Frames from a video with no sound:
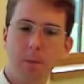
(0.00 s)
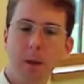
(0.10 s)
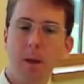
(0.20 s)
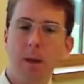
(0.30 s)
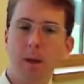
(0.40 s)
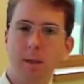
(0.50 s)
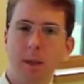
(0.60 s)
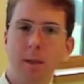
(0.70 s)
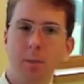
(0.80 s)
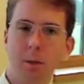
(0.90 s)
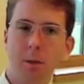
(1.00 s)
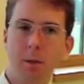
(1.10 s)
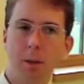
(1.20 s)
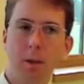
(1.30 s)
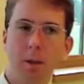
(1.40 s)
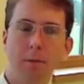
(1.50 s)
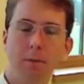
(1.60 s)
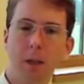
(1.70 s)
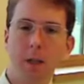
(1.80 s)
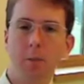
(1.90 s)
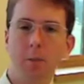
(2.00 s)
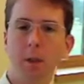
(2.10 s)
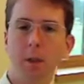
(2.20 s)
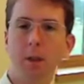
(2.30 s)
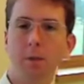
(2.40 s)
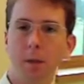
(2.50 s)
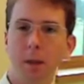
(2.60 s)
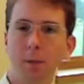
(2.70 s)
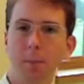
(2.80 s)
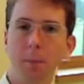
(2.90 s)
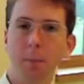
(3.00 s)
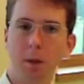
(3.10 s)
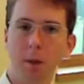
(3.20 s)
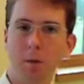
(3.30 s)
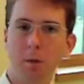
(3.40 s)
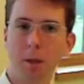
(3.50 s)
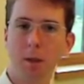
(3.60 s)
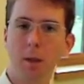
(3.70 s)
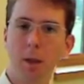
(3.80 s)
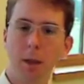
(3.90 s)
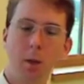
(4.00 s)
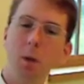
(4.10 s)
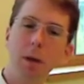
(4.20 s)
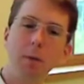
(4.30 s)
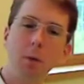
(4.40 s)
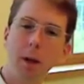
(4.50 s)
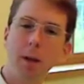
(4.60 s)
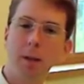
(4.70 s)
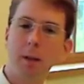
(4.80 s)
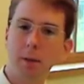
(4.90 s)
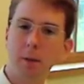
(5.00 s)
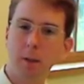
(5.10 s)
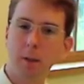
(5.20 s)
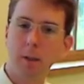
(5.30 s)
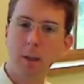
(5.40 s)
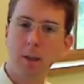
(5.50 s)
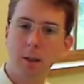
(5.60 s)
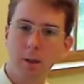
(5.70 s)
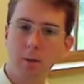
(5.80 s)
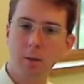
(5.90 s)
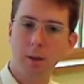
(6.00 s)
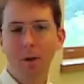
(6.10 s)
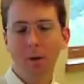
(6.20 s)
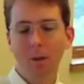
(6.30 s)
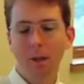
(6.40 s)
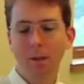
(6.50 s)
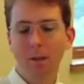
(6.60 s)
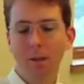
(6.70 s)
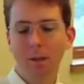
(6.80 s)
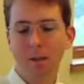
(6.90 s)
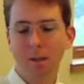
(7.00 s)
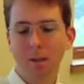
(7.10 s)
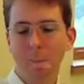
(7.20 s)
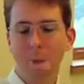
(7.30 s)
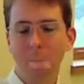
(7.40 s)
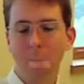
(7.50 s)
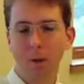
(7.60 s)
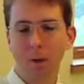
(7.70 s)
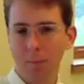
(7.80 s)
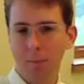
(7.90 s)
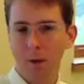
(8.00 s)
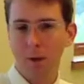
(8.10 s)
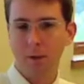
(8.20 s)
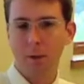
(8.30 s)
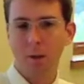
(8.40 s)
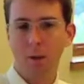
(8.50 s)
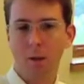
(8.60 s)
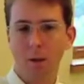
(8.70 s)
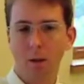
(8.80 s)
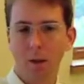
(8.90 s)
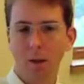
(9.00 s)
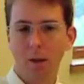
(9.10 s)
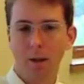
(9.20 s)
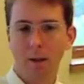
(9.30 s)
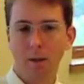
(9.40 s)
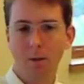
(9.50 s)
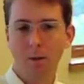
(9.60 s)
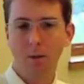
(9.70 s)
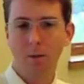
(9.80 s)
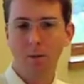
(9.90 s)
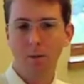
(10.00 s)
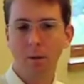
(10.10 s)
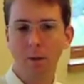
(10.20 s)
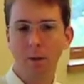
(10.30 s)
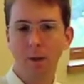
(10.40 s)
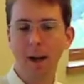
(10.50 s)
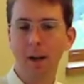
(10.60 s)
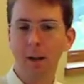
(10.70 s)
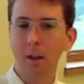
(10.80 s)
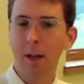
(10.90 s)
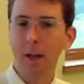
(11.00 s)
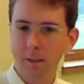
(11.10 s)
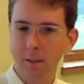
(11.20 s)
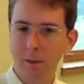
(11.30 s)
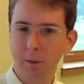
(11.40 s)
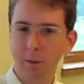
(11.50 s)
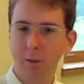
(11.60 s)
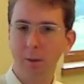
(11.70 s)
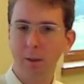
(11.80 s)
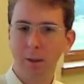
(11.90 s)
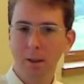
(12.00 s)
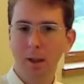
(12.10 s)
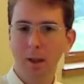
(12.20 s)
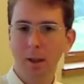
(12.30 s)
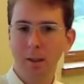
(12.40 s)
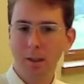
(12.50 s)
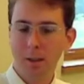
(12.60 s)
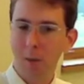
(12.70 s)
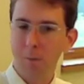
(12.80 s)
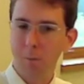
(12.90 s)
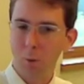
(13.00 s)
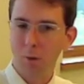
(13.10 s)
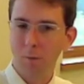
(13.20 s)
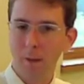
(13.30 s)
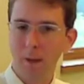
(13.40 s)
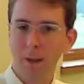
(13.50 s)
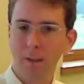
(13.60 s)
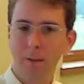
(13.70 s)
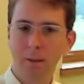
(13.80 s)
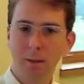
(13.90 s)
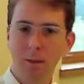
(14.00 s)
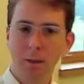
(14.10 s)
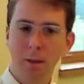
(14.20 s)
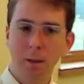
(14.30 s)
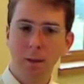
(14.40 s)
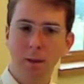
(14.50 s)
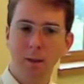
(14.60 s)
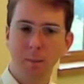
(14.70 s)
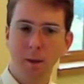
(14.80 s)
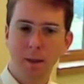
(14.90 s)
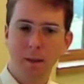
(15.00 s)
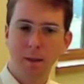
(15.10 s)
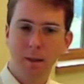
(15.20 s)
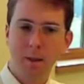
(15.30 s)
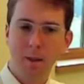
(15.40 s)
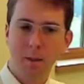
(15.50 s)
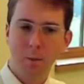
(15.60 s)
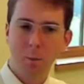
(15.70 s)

be extendable and flexible enough so that people could use it in whatever way that they felt that they could use it. I would like to see public libraries look at sort of the hacker attitude and adopt more of that. I think that